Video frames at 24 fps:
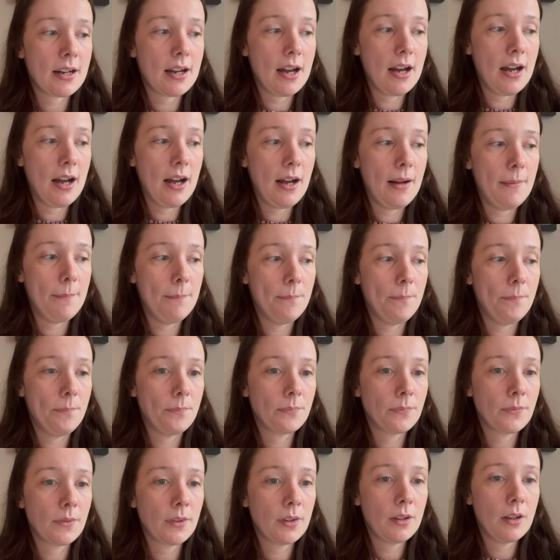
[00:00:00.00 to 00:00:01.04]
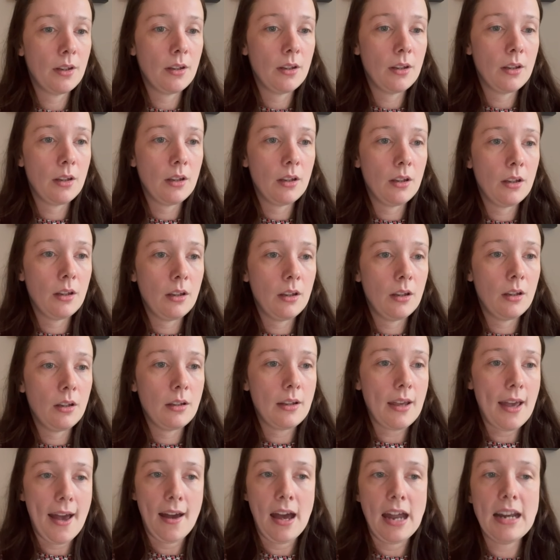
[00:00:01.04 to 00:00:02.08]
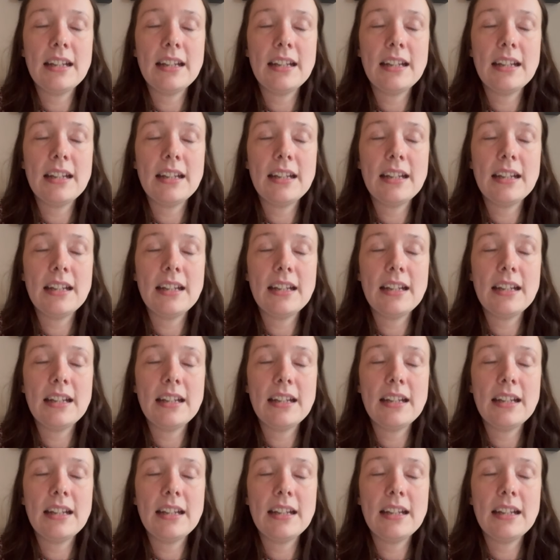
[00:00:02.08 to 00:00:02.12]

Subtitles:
Yeah,